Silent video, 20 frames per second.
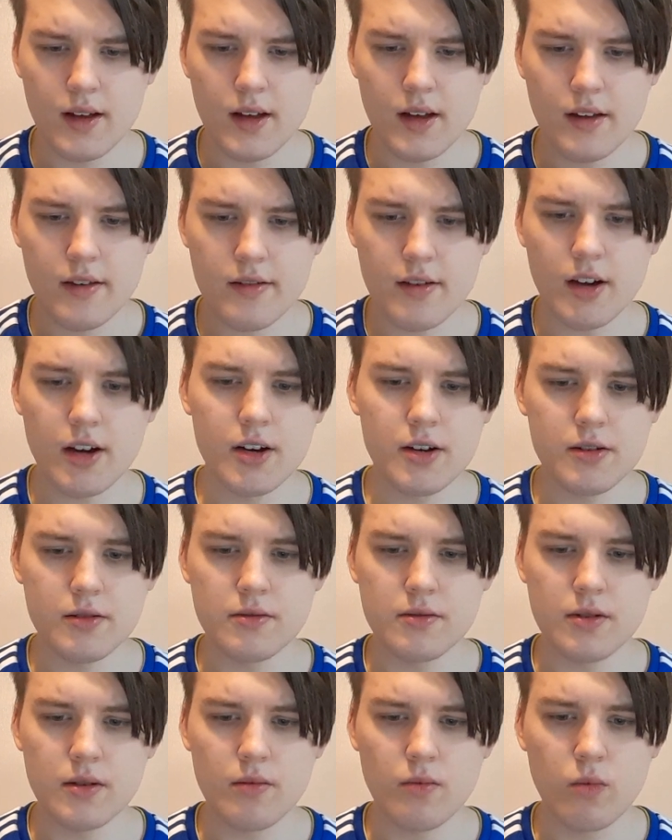
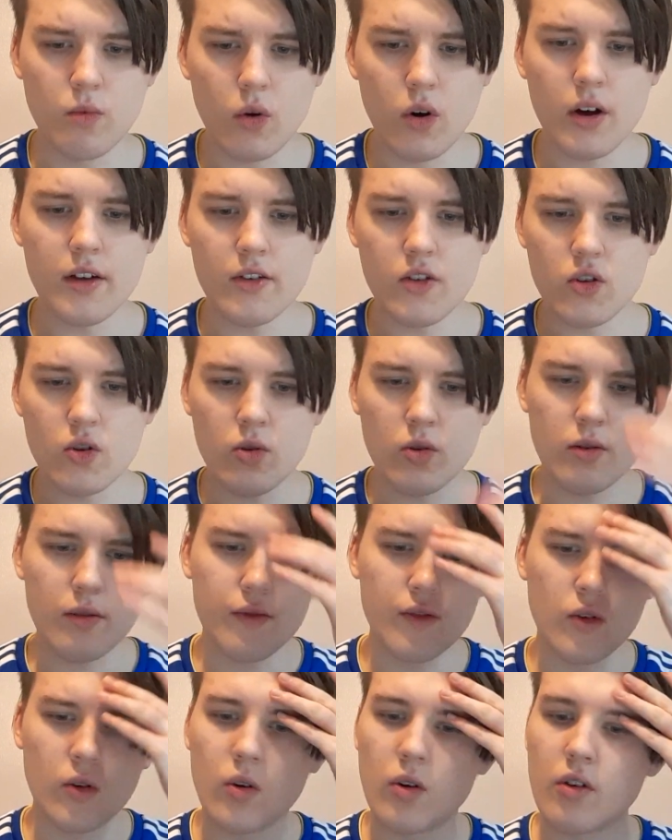So, what is your
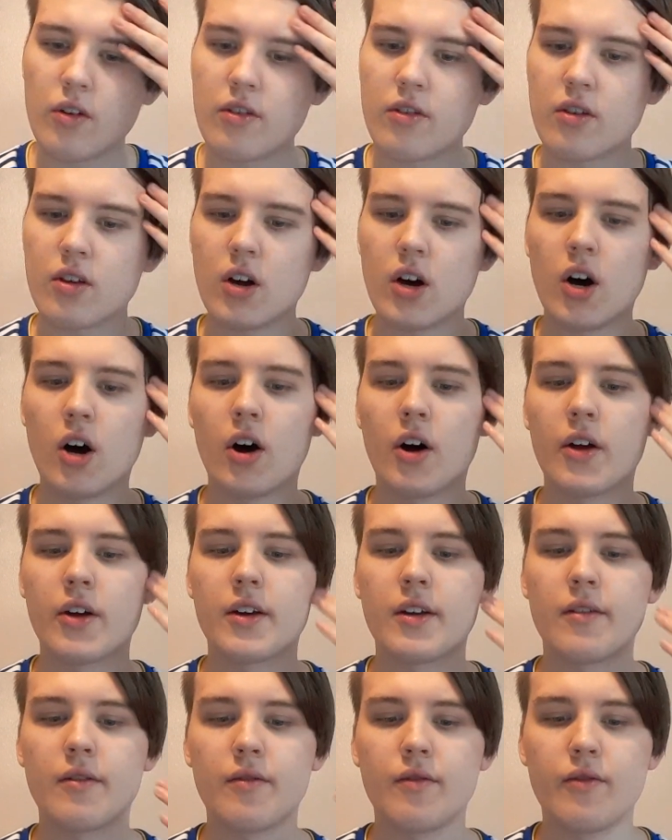thoughts
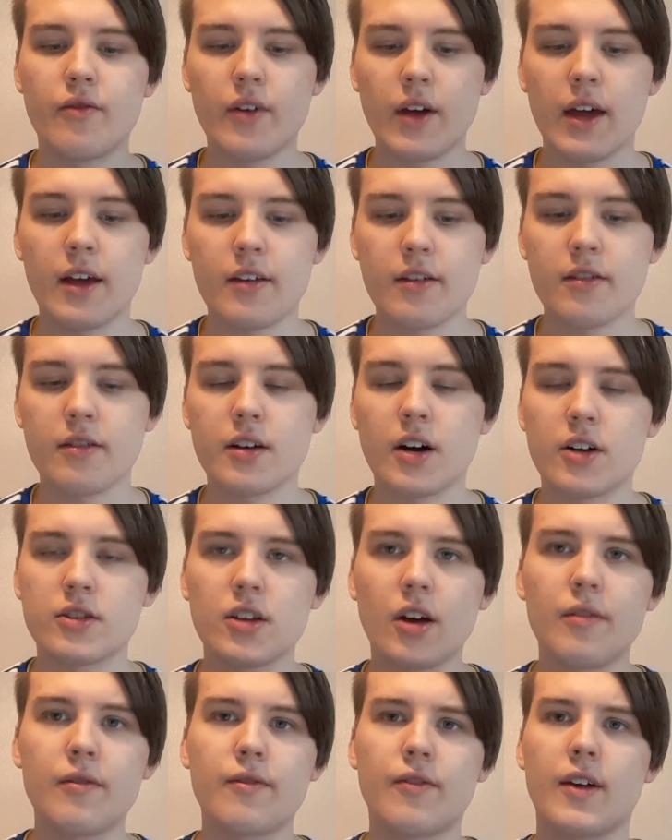on this? I
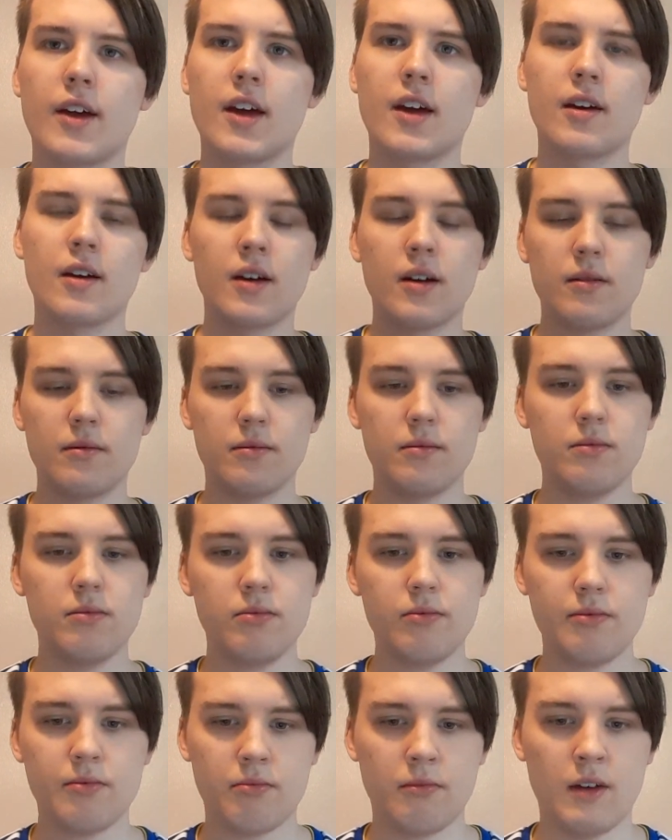don't think
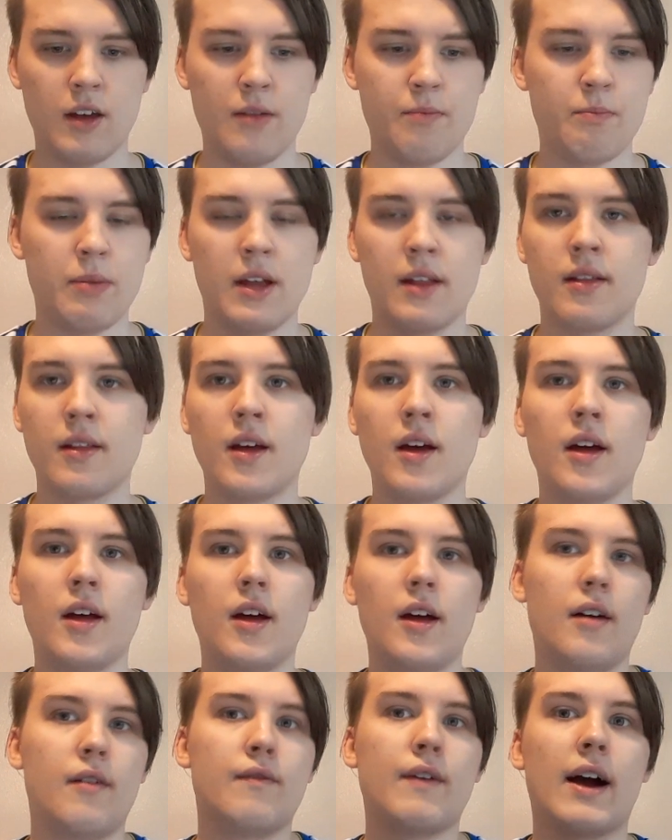he's been
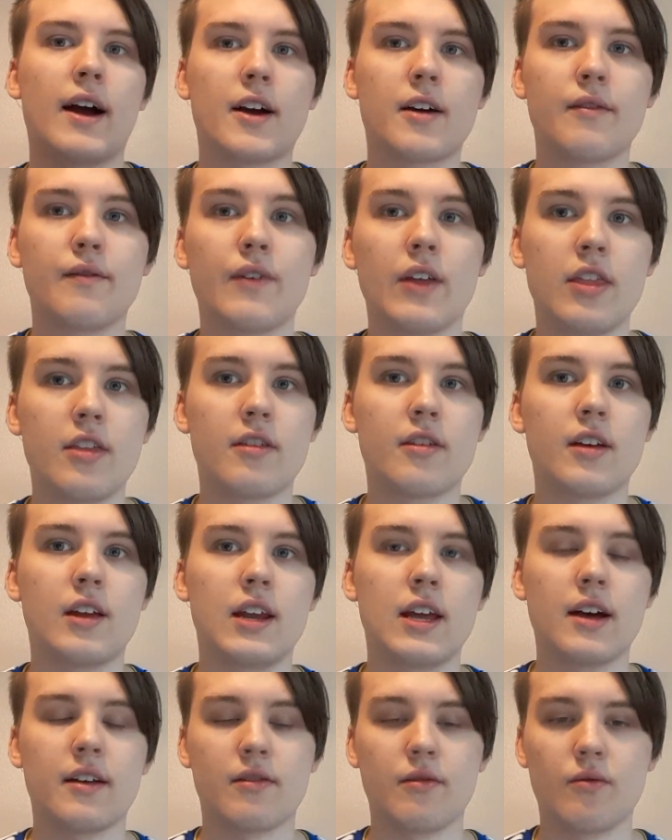that convincing.
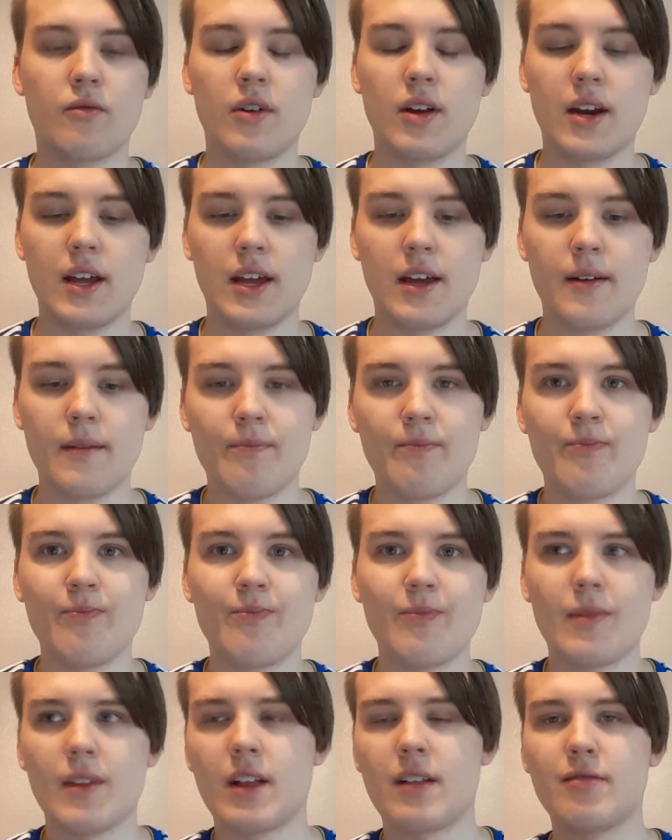He hasn't really
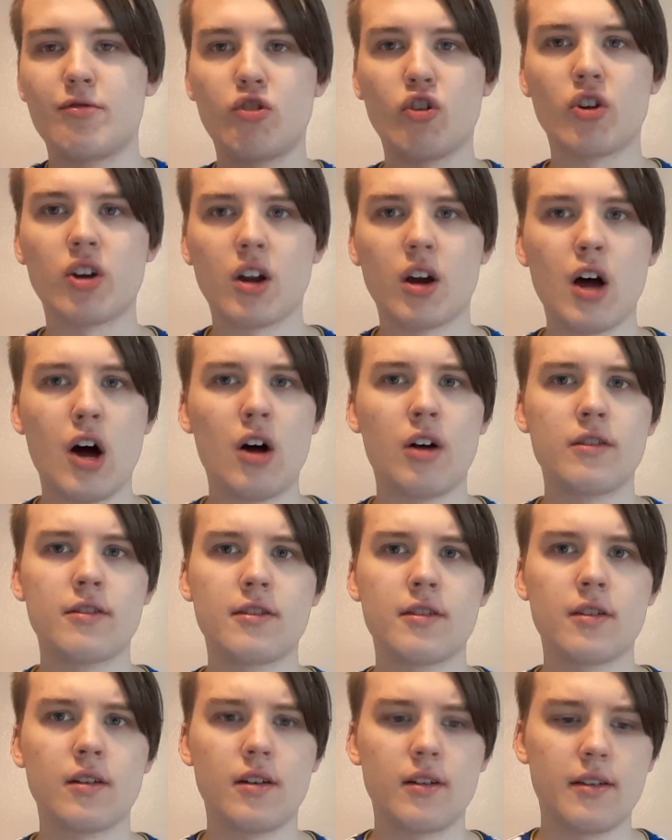done a lot
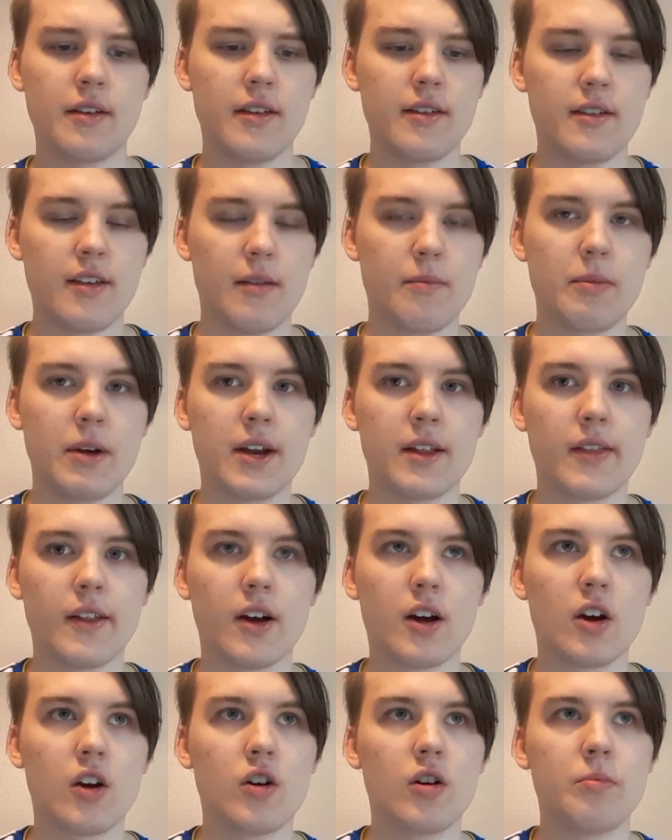since he's been at the
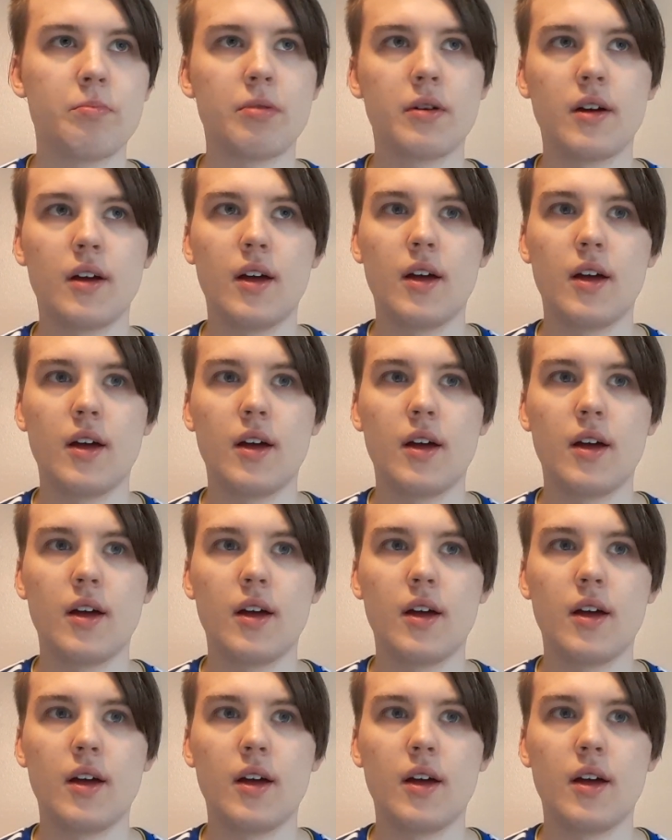club.